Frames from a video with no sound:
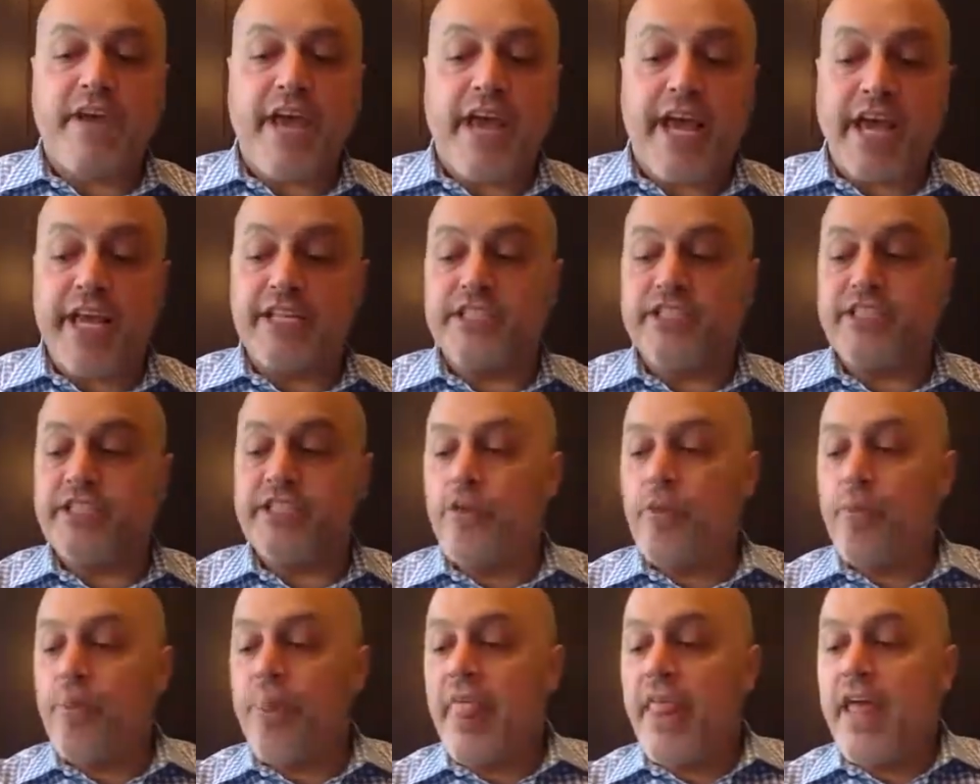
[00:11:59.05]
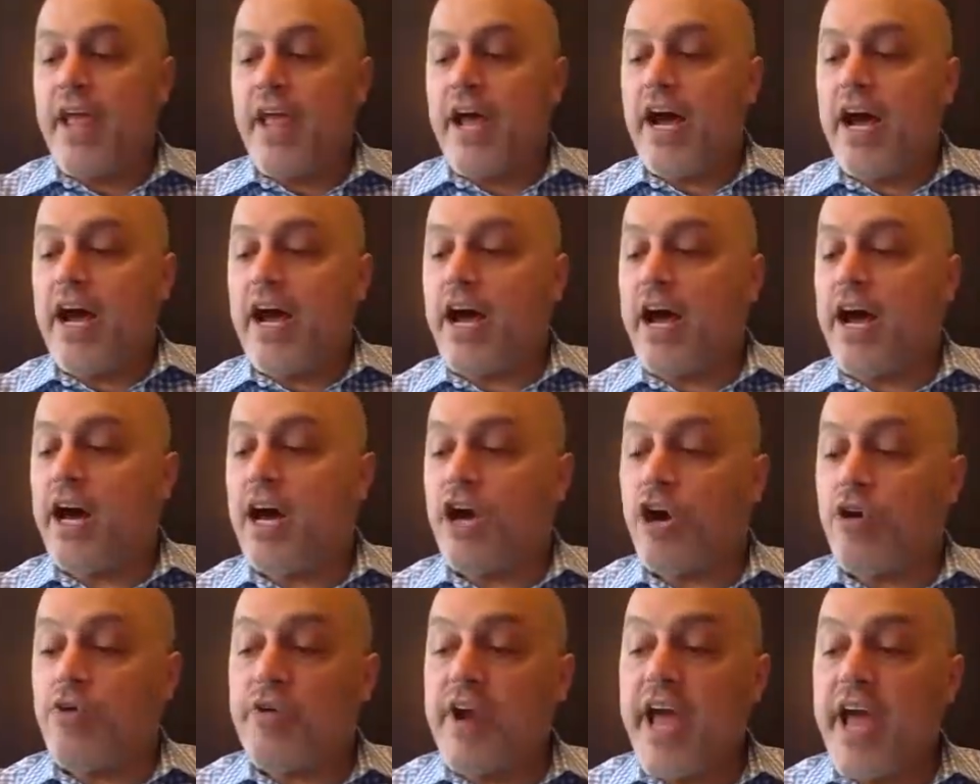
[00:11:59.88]
campaigns
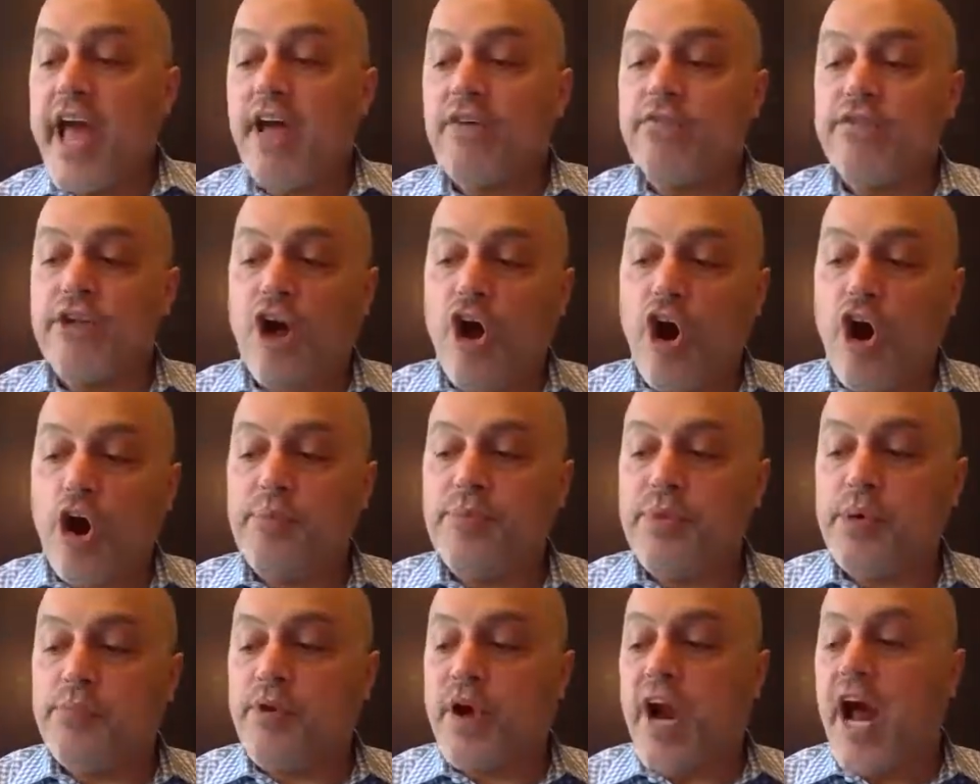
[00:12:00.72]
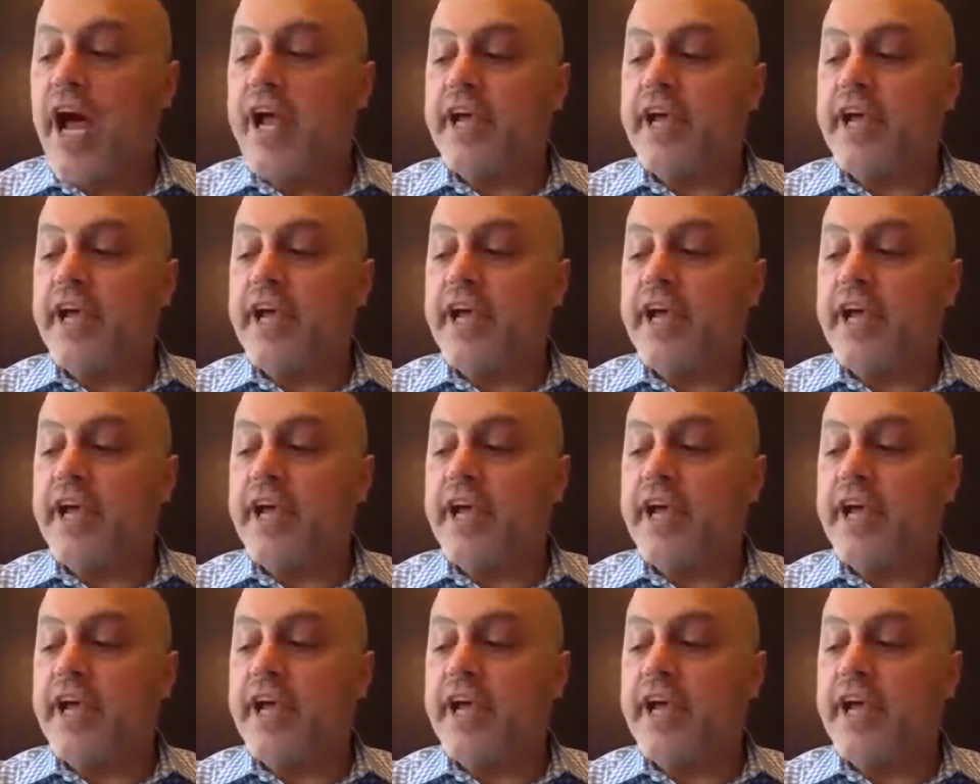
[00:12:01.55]
around our